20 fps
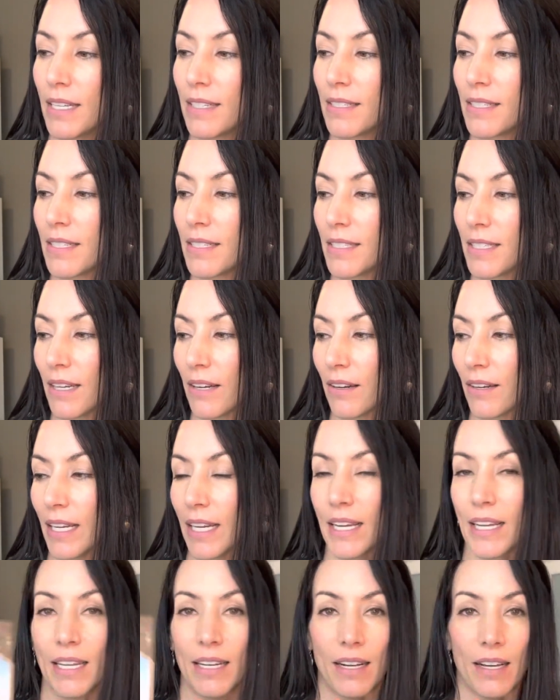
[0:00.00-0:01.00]

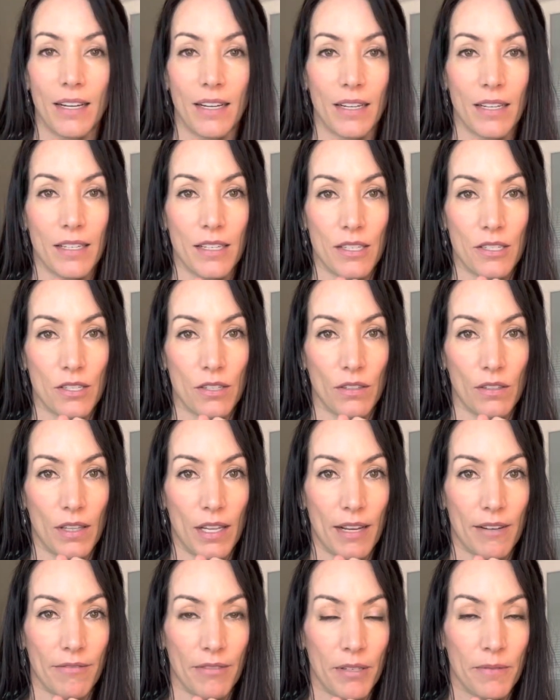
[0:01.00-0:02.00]
sincerity, and unconditional love.